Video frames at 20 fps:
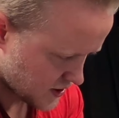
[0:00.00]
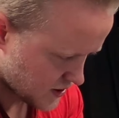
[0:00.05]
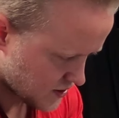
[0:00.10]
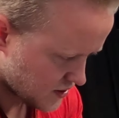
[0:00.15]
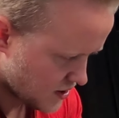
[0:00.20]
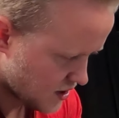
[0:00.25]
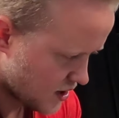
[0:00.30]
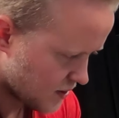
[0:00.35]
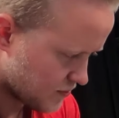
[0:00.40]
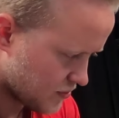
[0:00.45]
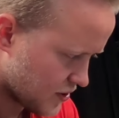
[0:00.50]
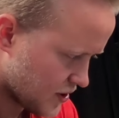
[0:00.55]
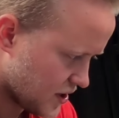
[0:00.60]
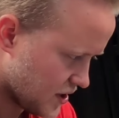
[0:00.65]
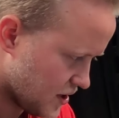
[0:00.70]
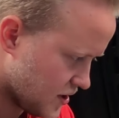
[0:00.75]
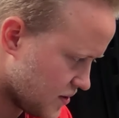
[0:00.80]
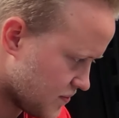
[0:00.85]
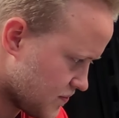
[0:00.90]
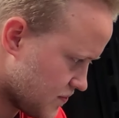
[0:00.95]
a
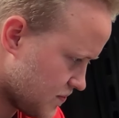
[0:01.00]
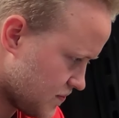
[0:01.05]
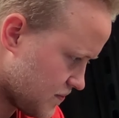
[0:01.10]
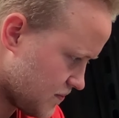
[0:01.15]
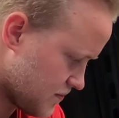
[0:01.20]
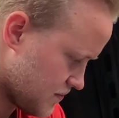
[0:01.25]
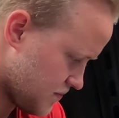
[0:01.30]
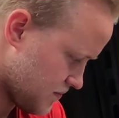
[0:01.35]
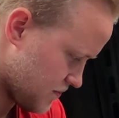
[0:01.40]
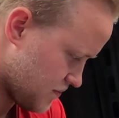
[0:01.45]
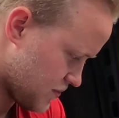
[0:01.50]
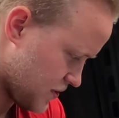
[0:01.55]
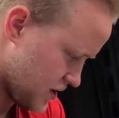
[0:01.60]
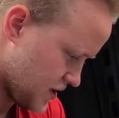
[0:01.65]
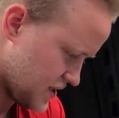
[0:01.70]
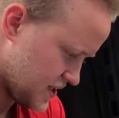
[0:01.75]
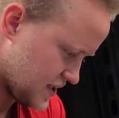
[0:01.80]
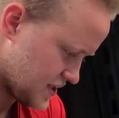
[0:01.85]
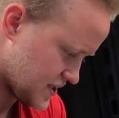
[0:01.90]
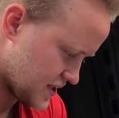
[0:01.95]
pretty
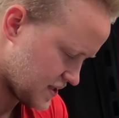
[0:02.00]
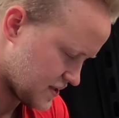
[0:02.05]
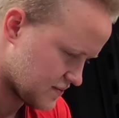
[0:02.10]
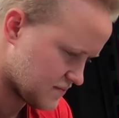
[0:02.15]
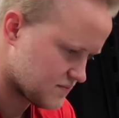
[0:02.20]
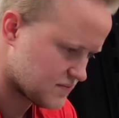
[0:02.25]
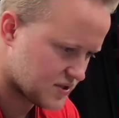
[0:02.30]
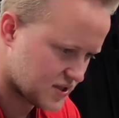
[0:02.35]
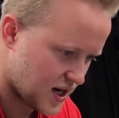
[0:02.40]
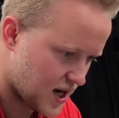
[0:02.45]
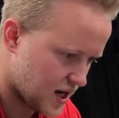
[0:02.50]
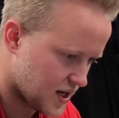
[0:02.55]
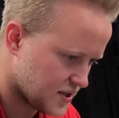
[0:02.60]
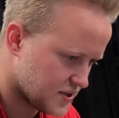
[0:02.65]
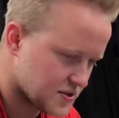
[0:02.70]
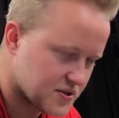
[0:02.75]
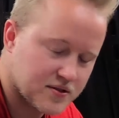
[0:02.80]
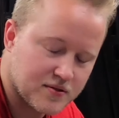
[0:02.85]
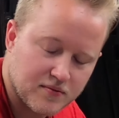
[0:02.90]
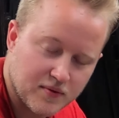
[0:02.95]
decent
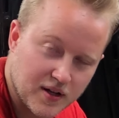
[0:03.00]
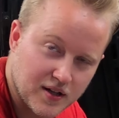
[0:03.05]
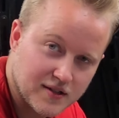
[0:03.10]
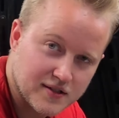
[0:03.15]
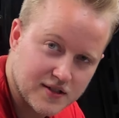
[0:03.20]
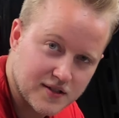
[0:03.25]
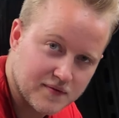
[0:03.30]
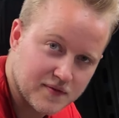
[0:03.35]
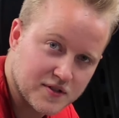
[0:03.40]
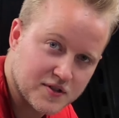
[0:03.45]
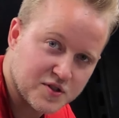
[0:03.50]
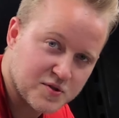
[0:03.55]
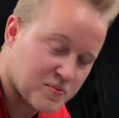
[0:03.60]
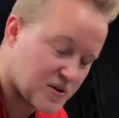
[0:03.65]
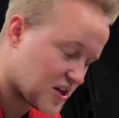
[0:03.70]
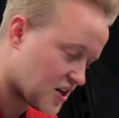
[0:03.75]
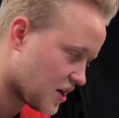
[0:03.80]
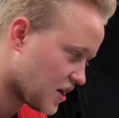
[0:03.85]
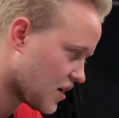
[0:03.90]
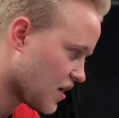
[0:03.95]
size, relatively
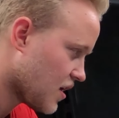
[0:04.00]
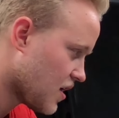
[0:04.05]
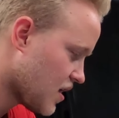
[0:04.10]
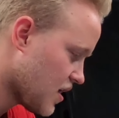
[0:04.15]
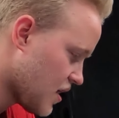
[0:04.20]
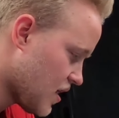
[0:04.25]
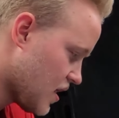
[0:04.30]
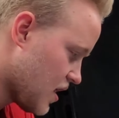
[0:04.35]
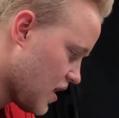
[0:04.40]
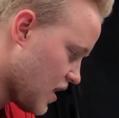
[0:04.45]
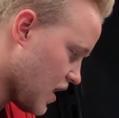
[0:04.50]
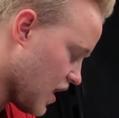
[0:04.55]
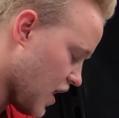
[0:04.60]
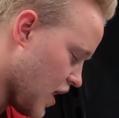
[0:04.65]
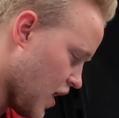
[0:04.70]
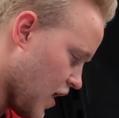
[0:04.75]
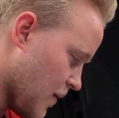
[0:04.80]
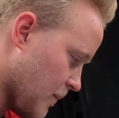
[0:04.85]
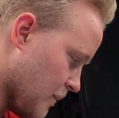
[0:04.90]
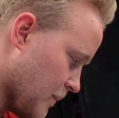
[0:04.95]
speaking.
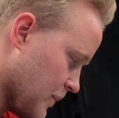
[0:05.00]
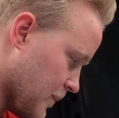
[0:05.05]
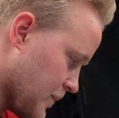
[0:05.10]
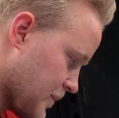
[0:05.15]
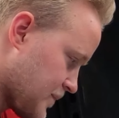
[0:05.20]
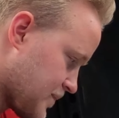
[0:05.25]
Given